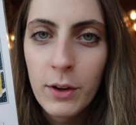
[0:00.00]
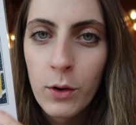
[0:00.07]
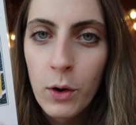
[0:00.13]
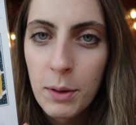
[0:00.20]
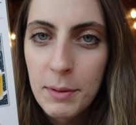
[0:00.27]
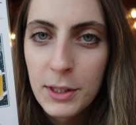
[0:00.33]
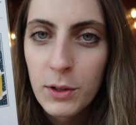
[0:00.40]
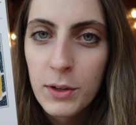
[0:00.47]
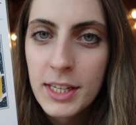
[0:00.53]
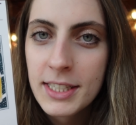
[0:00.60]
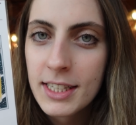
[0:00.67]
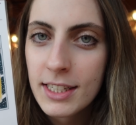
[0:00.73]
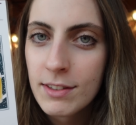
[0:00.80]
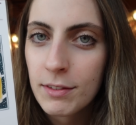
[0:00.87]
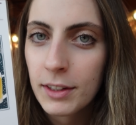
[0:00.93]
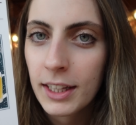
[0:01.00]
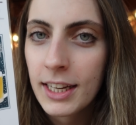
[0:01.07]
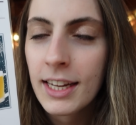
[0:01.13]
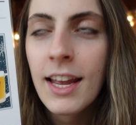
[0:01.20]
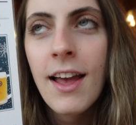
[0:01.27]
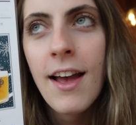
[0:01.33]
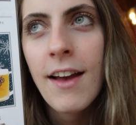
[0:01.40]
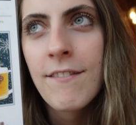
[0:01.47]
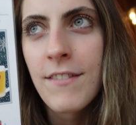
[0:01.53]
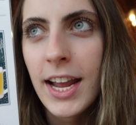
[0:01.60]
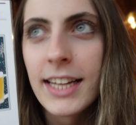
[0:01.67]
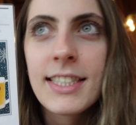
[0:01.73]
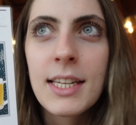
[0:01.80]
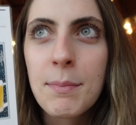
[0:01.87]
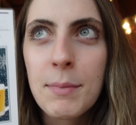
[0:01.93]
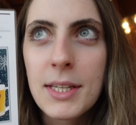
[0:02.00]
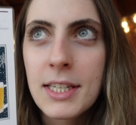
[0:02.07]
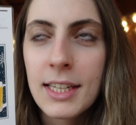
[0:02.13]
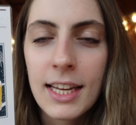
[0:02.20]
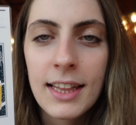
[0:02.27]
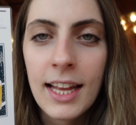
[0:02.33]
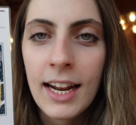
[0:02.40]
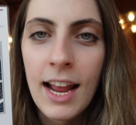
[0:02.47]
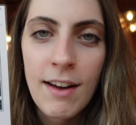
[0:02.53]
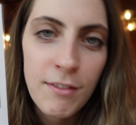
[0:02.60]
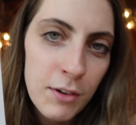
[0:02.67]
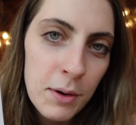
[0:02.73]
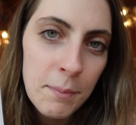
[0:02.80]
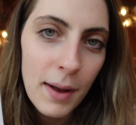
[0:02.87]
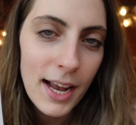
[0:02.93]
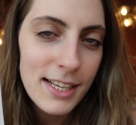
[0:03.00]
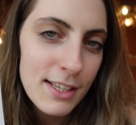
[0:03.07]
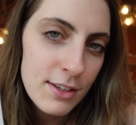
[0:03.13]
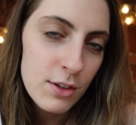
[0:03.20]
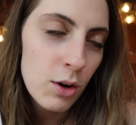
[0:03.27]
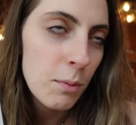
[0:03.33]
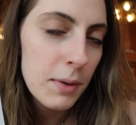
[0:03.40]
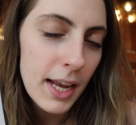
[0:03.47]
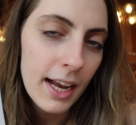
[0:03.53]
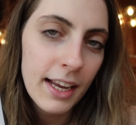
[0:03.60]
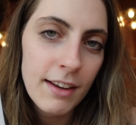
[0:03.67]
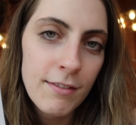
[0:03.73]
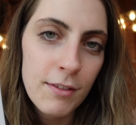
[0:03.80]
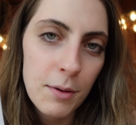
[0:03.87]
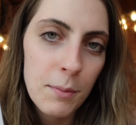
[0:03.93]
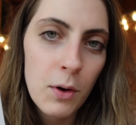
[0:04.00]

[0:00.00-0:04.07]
Koibito is this really fancy biscuit that everyone buys as an omiyage from